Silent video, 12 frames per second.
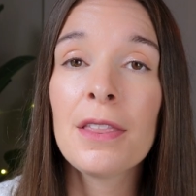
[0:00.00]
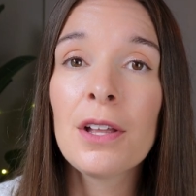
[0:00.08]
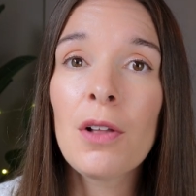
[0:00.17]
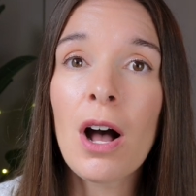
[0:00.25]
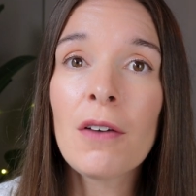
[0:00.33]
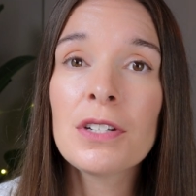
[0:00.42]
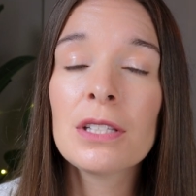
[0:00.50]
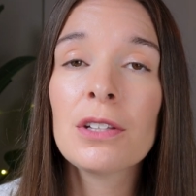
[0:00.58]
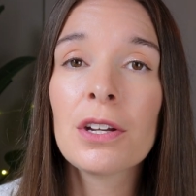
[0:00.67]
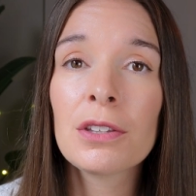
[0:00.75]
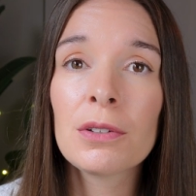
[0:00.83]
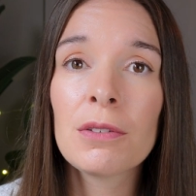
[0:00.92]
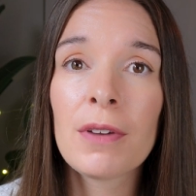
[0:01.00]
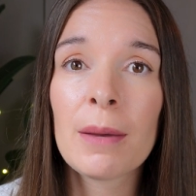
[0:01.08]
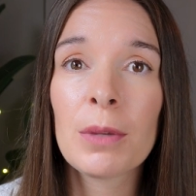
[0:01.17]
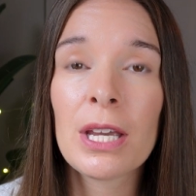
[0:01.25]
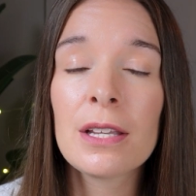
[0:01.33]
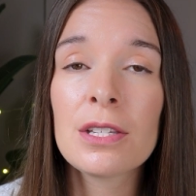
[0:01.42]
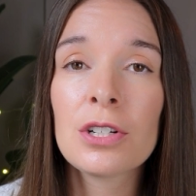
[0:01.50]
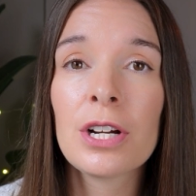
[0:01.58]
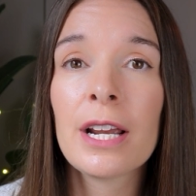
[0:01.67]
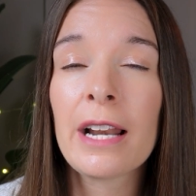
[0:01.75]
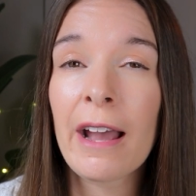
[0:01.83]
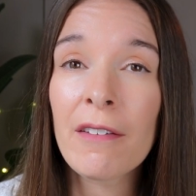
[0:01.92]
and they'll often look through the family
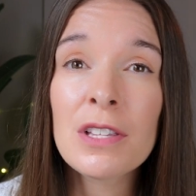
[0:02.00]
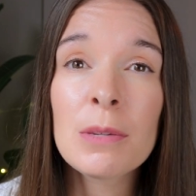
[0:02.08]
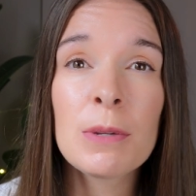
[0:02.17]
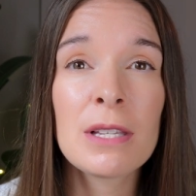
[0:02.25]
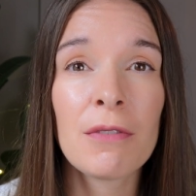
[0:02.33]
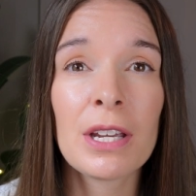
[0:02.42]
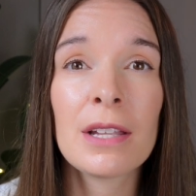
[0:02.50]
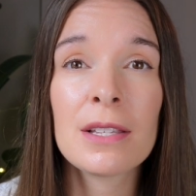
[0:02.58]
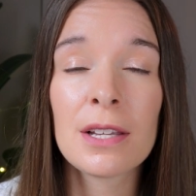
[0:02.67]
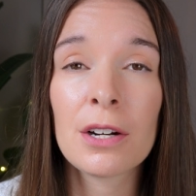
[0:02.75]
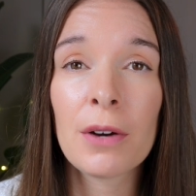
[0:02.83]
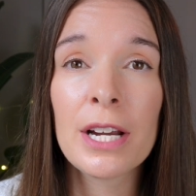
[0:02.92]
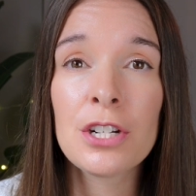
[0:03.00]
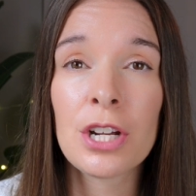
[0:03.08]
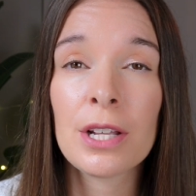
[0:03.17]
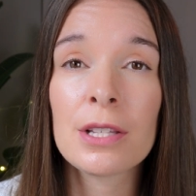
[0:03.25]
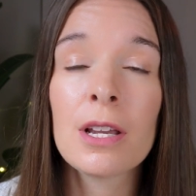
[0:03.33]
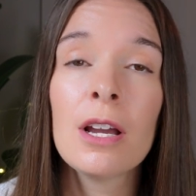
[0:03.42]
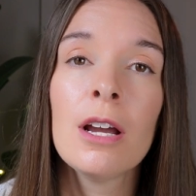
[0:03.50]
history and have specific considerations.